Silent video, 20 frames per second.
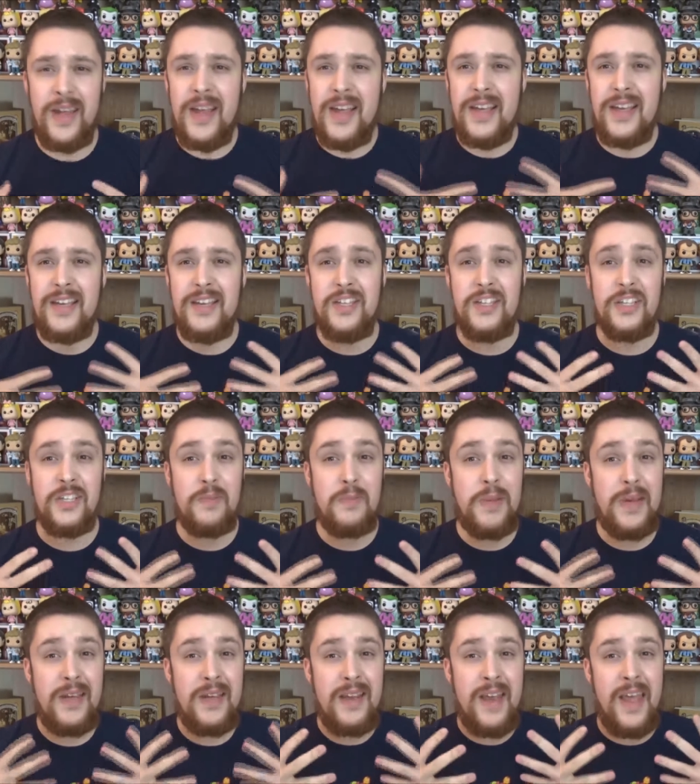He's just
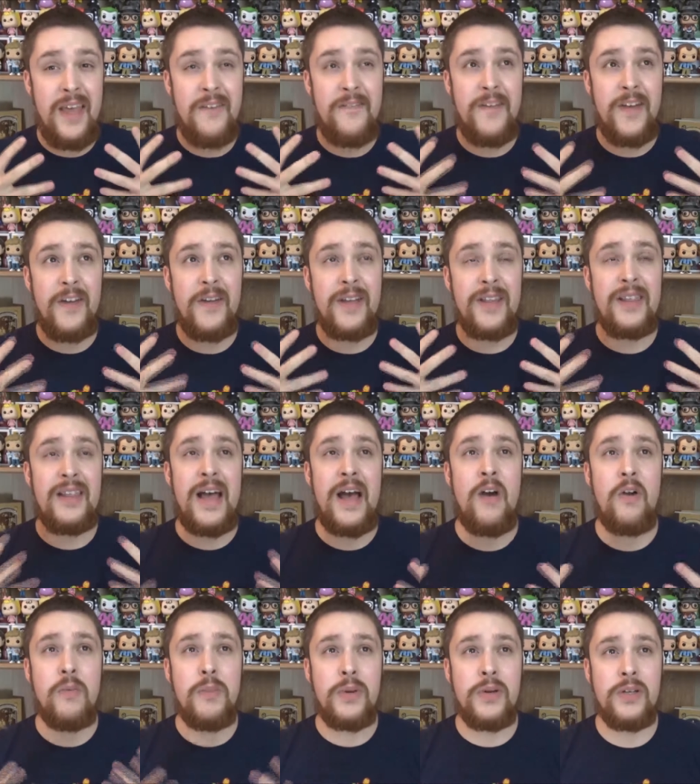being a very
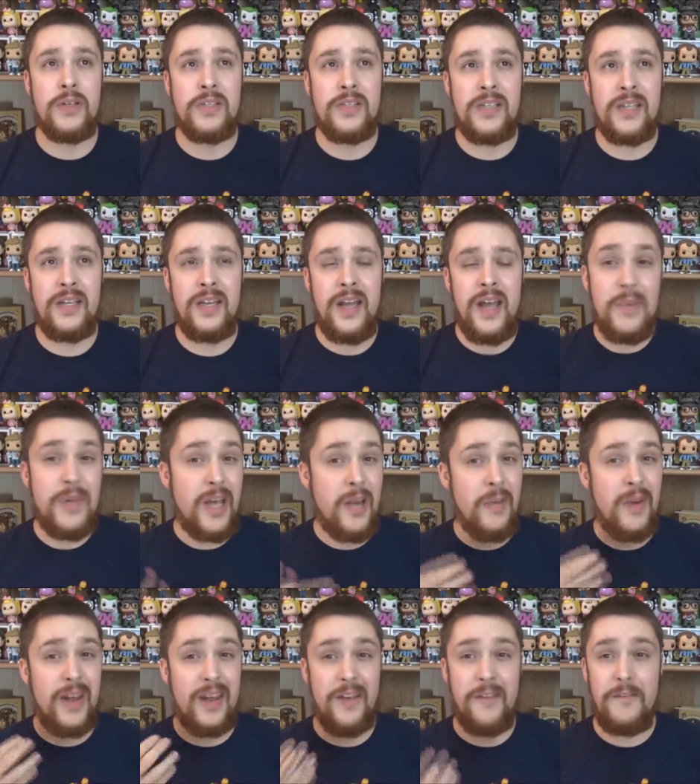loud person,
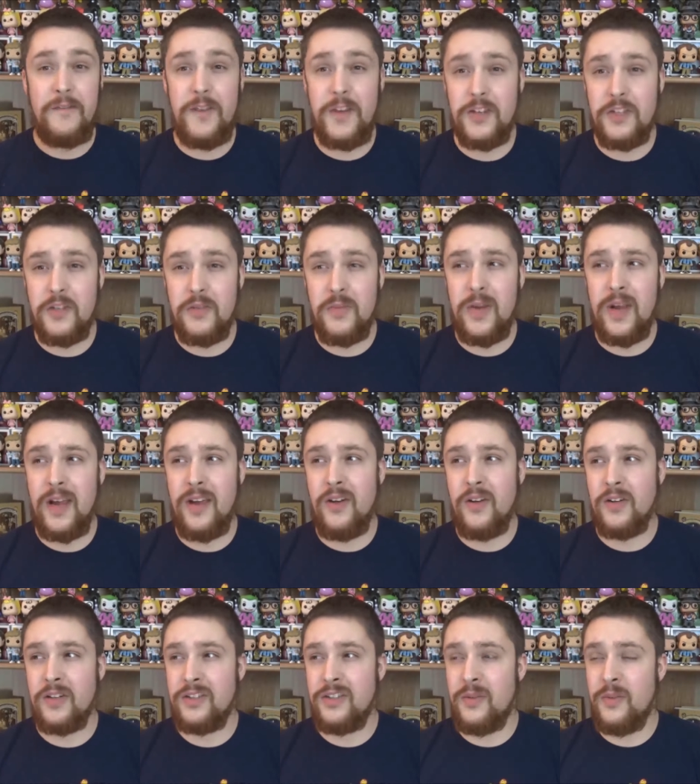becoming like a fisherman
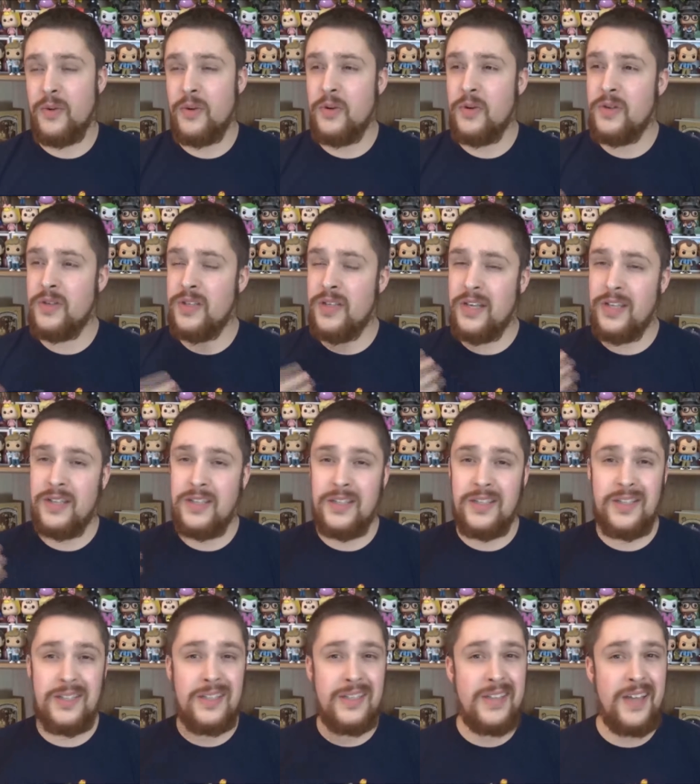or someone who's into
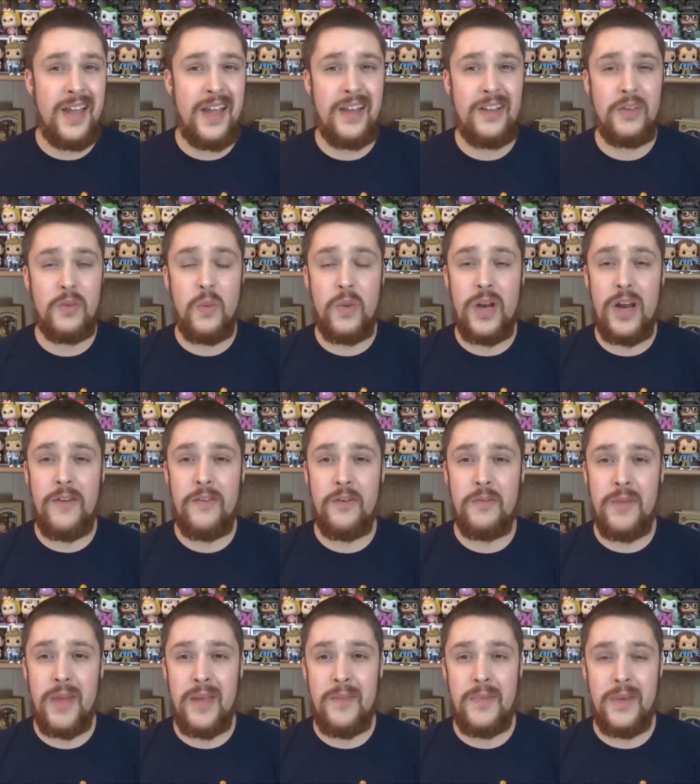snakes, whatever
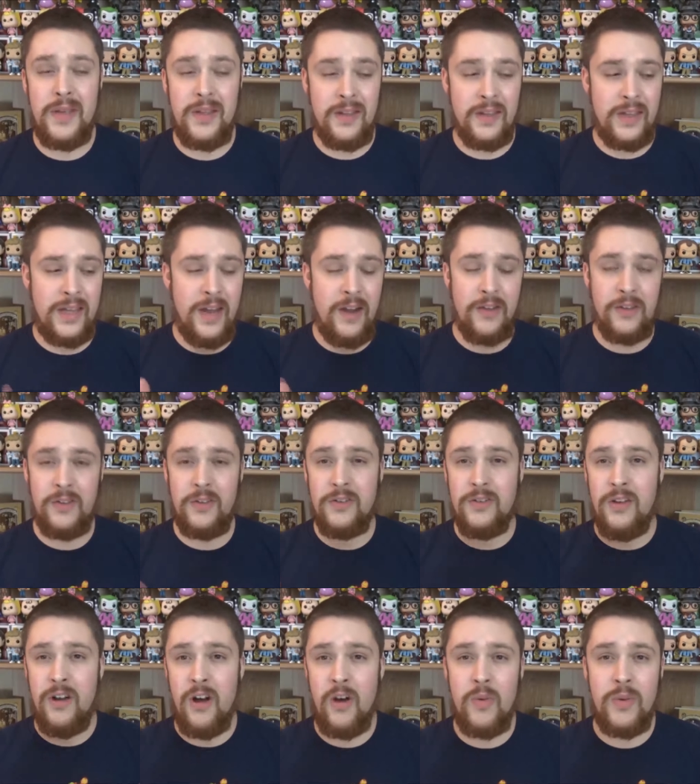it may be. The character
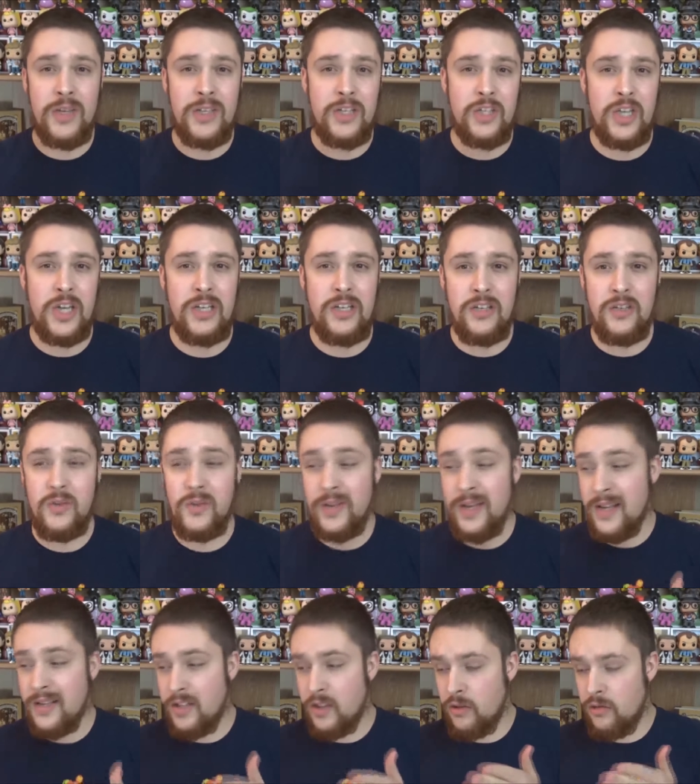is always changing, so he
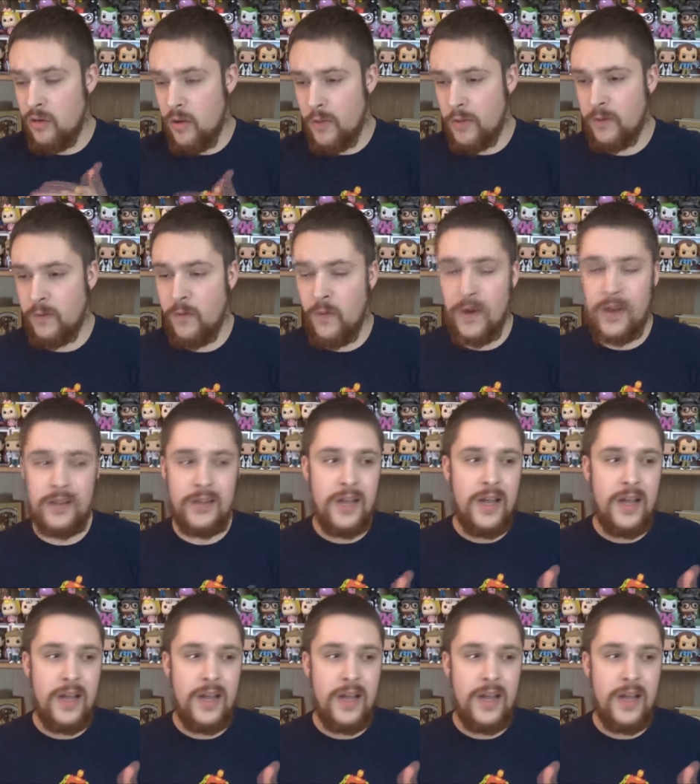has to throw his voice,